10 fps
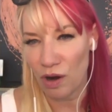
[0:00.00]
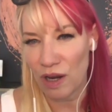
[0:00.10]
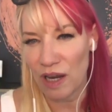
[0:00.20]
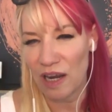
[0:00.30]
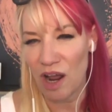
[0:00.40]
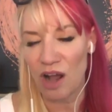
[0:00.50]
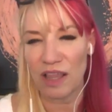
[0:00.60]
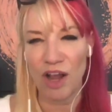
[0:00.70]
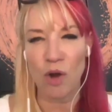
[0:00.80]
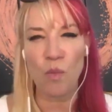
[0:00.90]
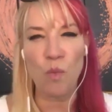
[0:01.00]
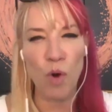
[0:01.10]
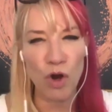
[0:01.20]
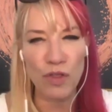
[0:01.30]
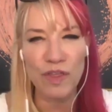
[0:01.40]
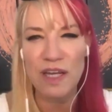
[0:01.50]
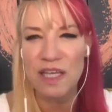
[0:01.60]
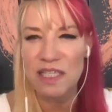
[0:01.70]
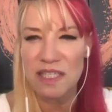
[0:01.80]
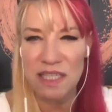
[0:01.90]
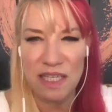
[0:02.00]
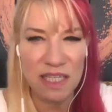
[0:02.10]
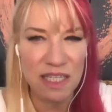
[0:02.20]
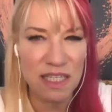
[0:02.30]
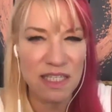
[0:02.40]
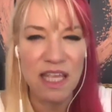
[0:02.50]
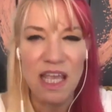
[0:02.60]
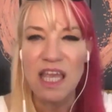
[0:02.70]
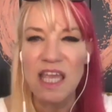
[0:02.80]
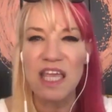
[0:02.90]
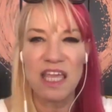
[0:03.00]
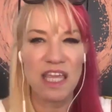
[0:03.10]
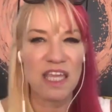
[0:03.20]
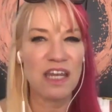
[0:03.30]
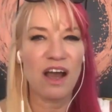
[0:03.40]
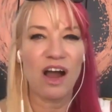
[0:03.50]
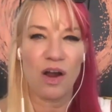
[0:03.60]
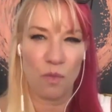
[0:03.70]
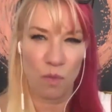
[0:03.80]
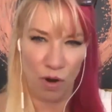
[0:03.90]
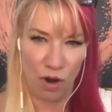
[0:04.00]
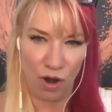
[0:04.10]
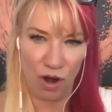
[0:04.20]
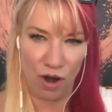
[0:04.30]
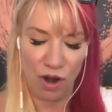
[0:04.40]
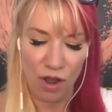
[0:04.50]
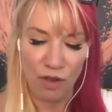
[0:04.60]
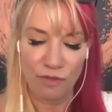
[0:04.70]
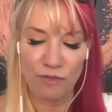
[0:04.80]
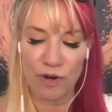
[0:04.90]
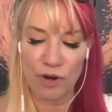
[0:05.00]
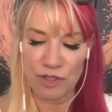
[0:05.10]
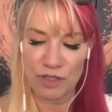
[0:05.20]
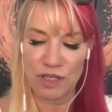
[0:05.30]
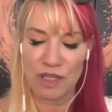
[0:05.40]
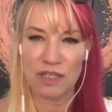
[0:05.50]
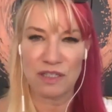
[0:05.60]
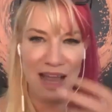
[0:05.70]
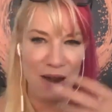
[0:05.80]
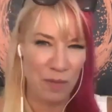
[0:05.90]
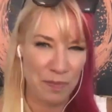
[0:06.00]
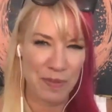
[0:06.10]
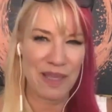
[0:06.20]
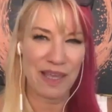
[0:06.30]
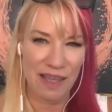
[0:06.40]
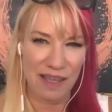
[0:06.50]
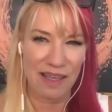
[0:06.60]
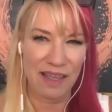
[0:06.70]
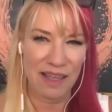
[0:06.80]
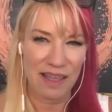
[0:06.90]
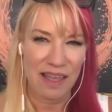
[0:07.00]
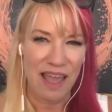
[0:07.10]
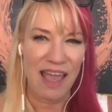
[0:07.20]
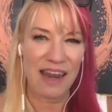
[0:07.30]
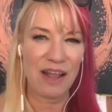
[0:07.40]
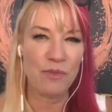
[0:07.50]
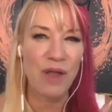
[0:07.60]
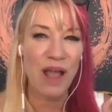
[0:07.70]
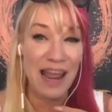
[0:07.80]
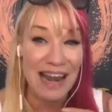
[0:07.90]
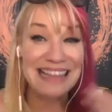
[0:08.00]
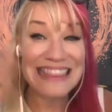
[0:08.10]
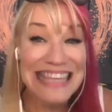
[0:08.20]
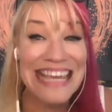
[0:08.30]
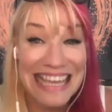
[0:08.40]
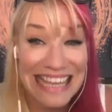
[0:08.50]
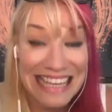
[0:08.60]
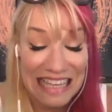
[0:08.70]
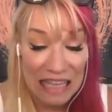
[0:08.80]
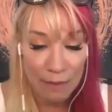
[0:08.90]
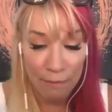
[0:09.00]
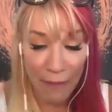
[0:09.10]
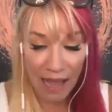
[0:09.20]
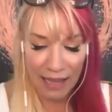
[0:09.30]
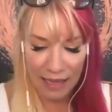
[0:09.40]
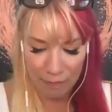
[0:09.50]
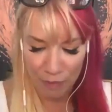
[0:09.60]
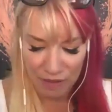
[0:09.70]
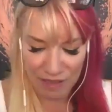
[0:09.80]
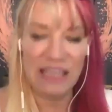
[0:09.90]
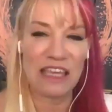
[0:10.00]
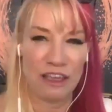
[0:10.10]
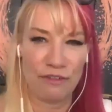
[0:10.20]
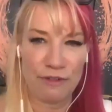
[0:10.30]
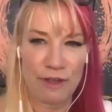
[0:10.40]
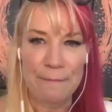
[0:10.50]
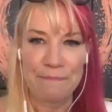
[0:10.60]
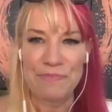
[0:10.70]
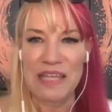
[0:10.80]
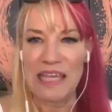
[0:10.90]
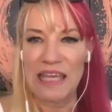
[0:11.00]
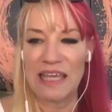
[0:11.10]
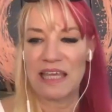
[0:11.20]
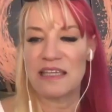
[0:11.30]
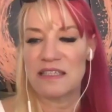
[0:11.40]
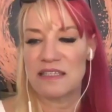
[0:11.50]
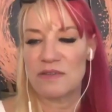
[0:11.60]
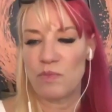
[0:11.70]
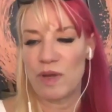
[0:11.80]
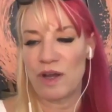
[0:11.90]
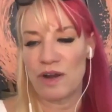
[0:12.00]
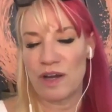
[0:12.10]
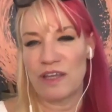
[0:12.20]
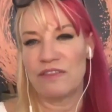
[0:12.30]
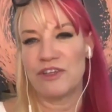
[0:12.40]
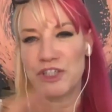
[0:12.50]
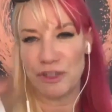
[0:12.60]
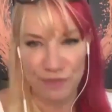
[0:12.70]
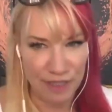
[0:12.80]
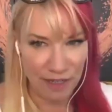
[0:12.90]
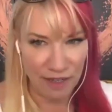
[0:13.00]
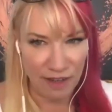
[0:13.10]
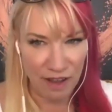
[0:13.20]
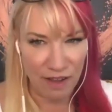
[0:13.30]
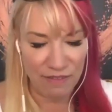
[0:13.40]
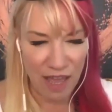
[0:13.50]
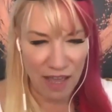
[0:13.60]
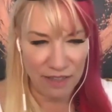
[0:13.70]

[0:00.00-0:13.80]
and our worthiness is in our work versus our being. And I think my belief is we are in the shifting of that.